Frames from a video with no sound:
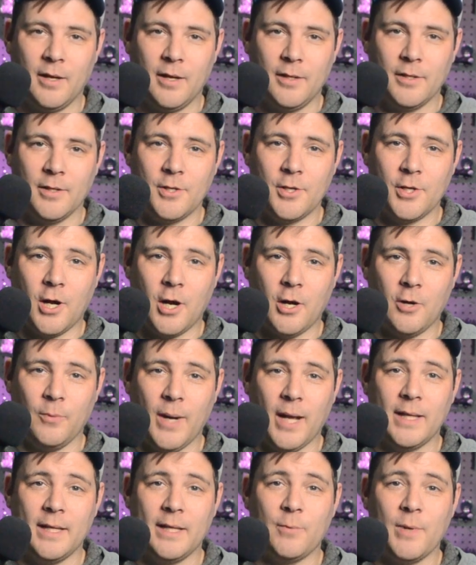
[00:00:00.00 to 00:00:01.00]
The Dakar
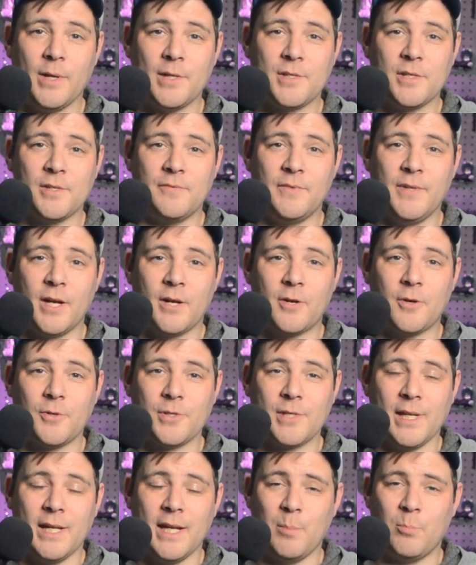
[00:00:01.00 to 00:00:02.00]
Rally races
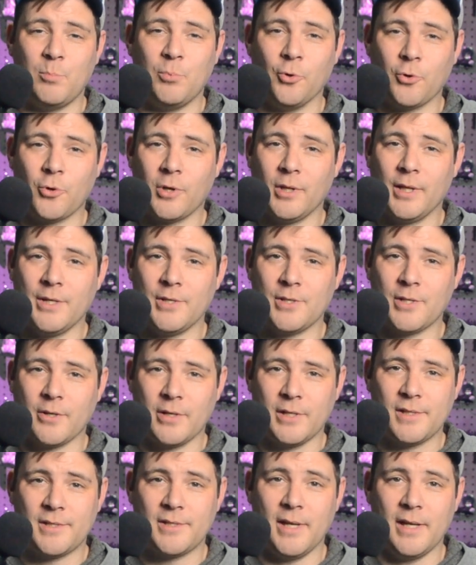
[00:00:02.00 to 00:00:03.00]
vehicles in a brutal
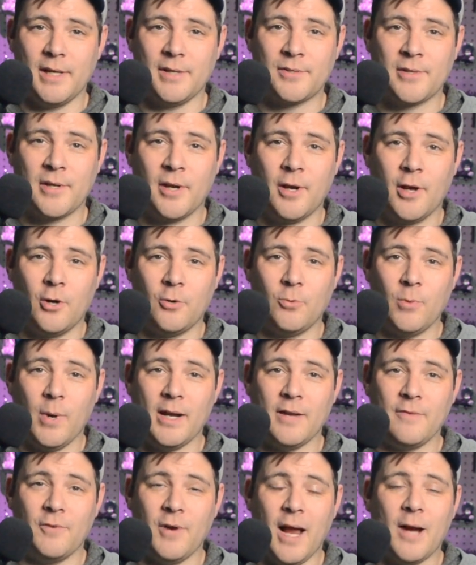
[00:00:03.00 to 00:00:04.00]
endurance test,
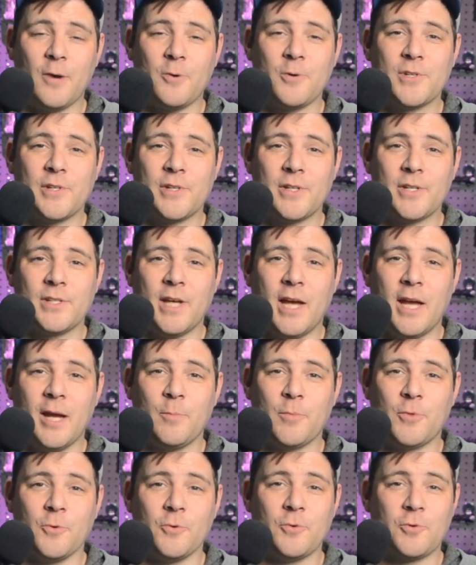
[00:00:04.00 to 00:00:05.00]
riding for hours at a
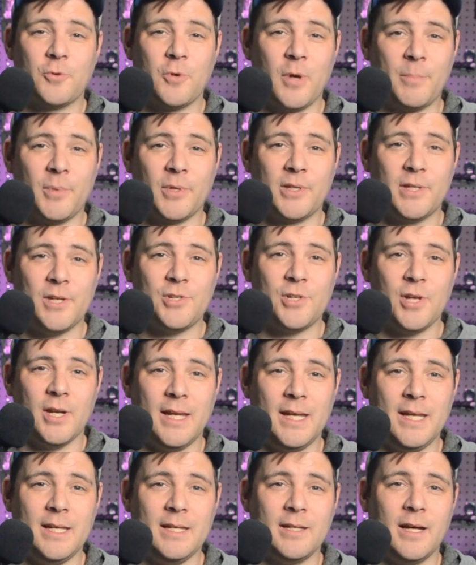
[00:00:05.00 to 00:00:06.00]
time through triple-digit
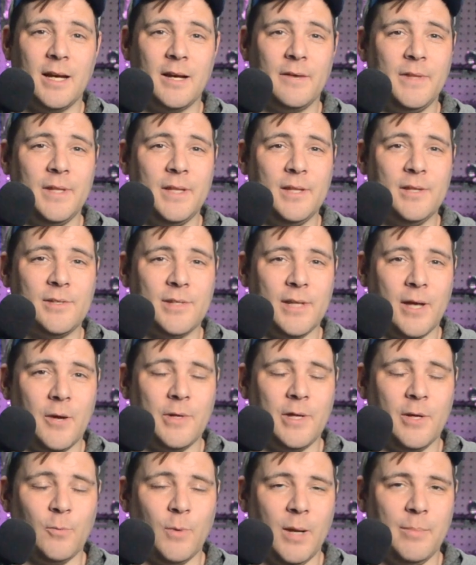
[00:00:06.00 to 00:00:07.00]
heat of the
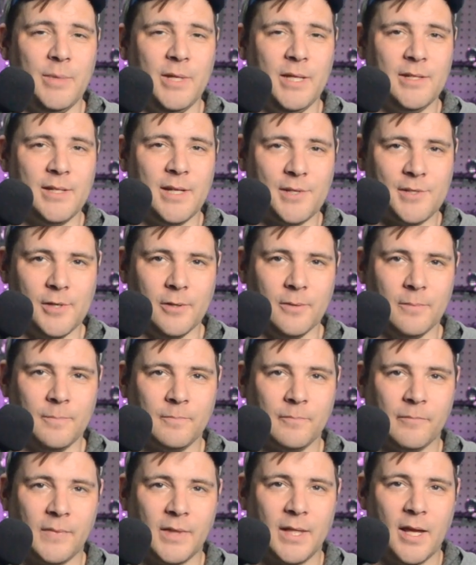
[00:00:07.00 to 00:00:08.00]
Saudi Arabian desert.
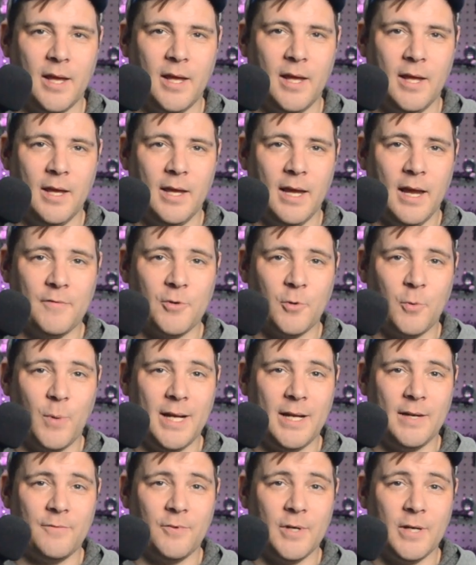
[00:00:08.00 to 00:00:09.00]
After
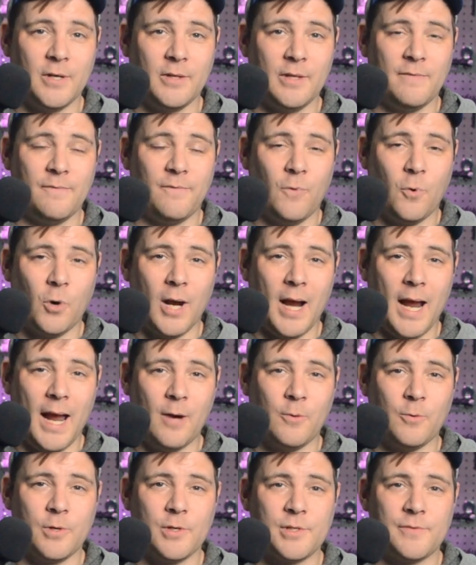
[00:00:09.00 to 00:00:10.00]
waiting for nearly 4
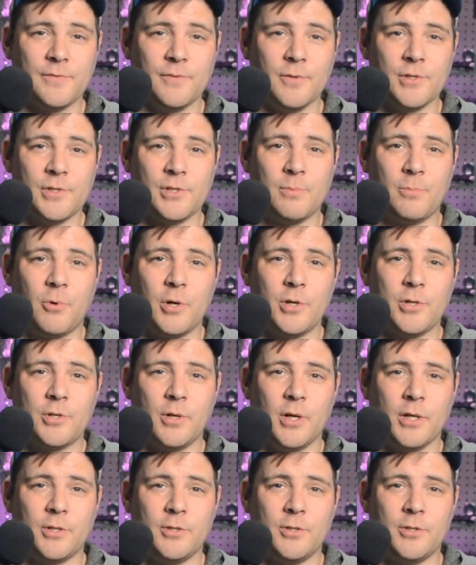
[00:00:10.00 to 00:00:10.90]
hours for a support truck